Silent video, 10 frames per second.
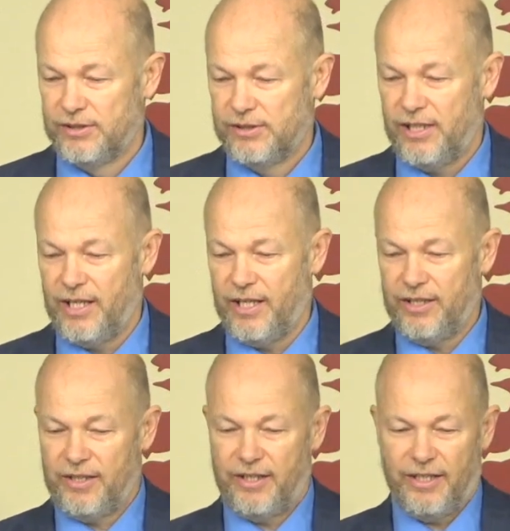
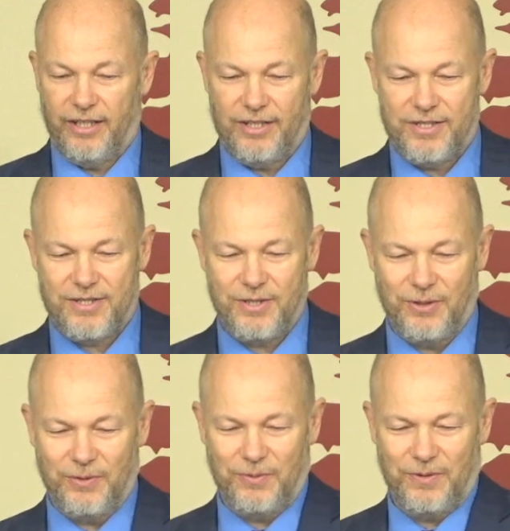And
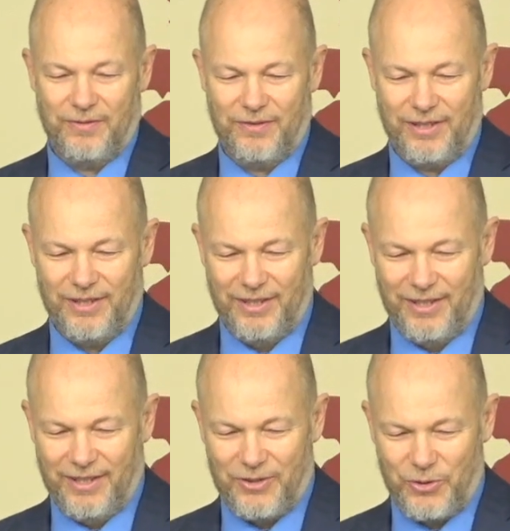so one of the
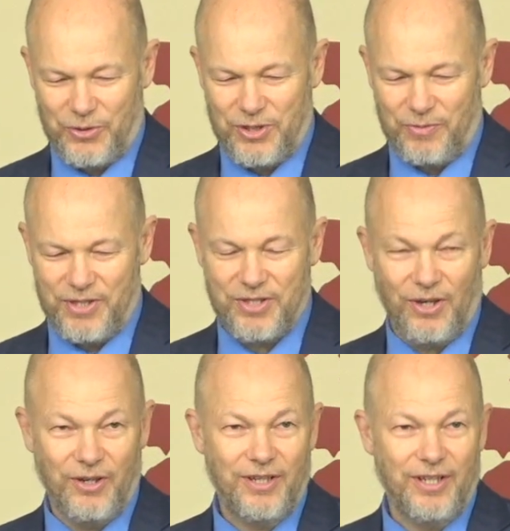churches that we
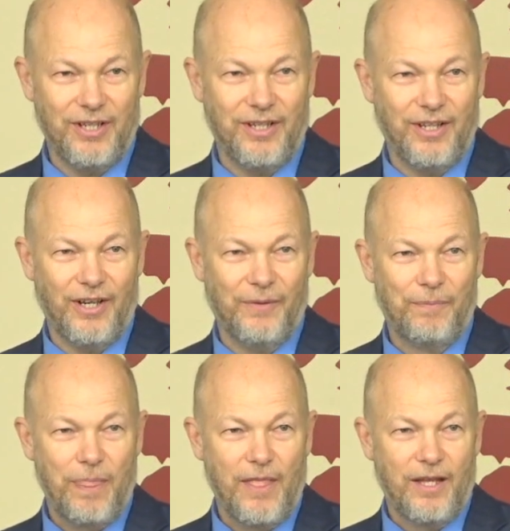started, and
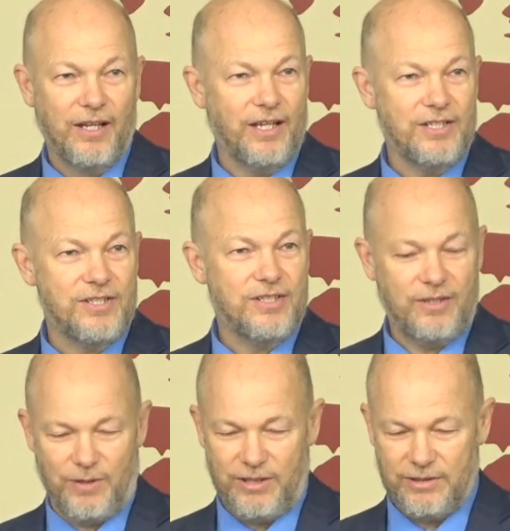I said,
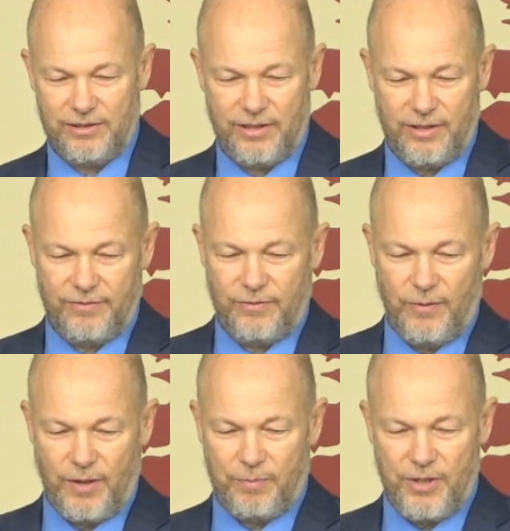well, if we
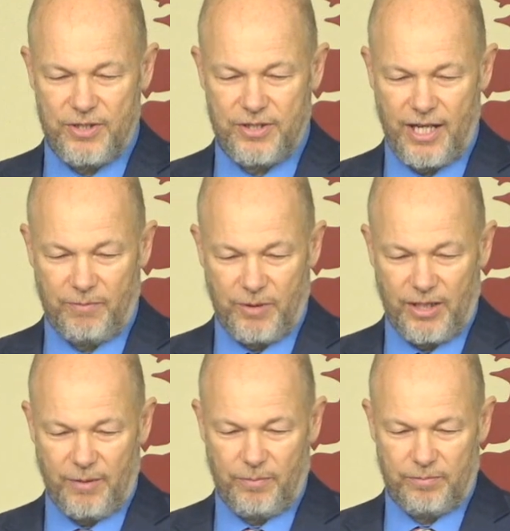want to preach at that, I'm going to
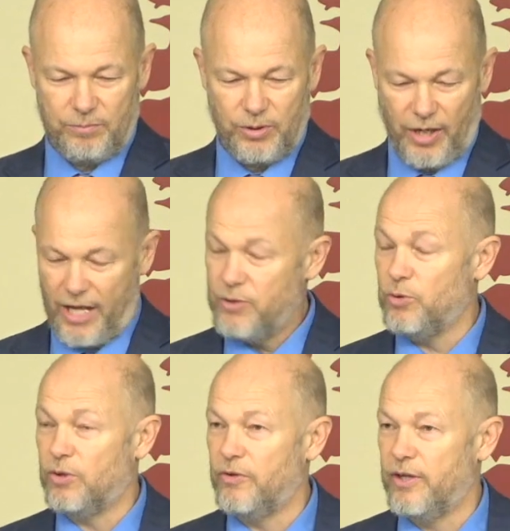let Brother Andrew
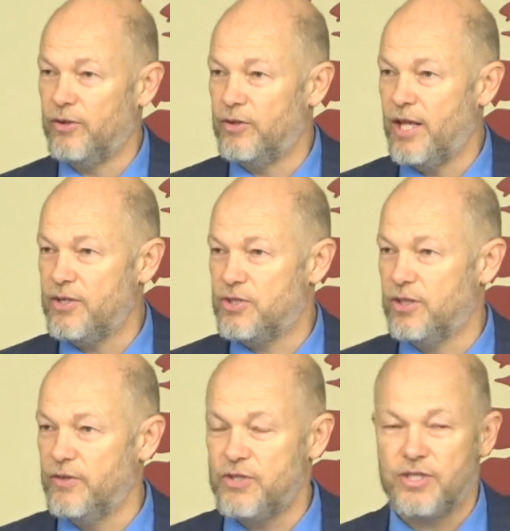go there and do that
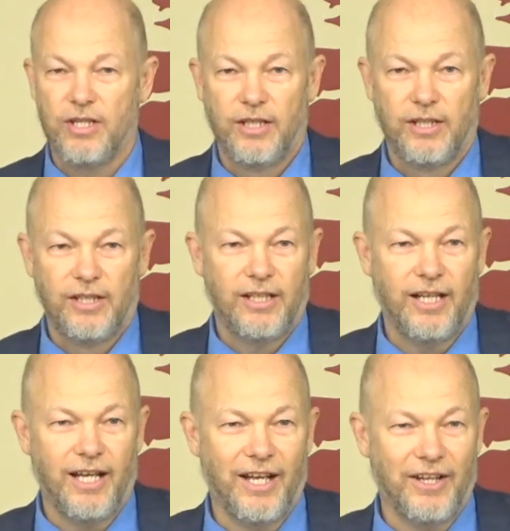service.
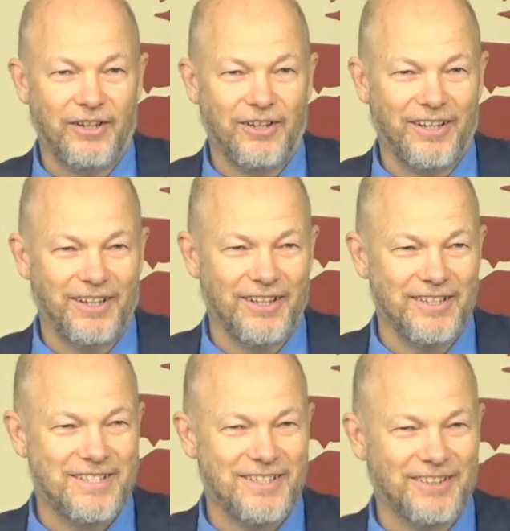And
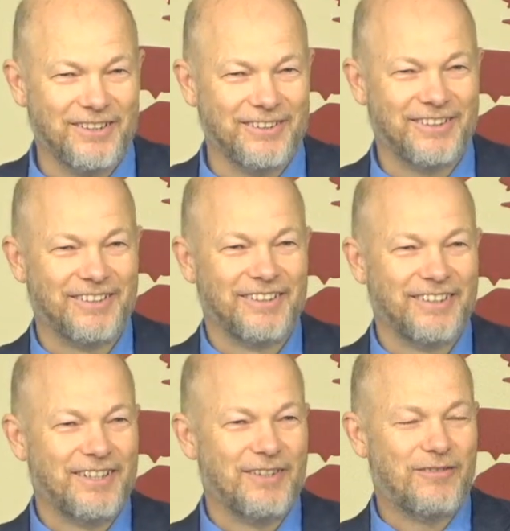so
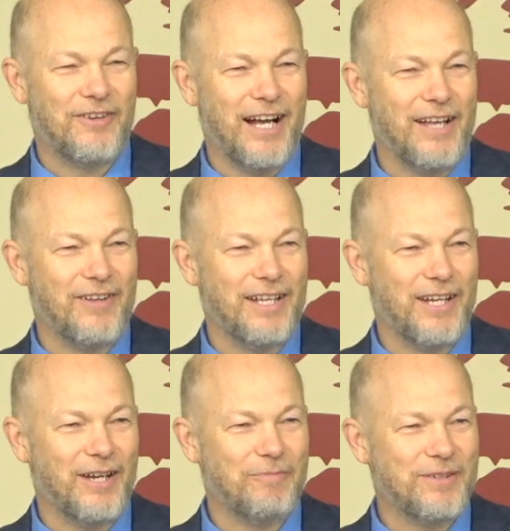5
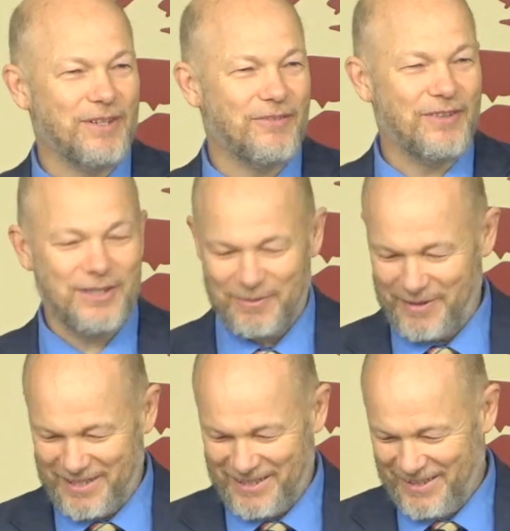a.m. to the
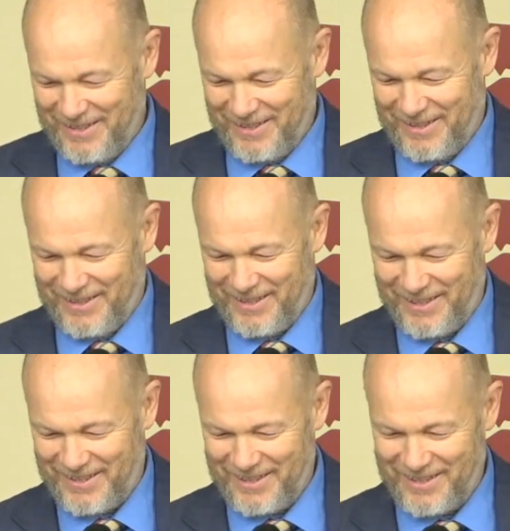fishermen.
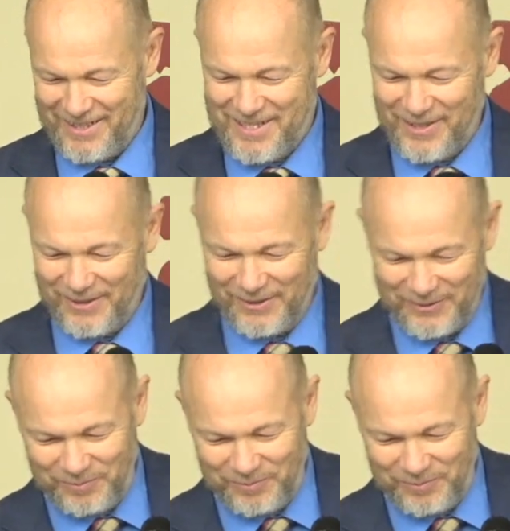And so,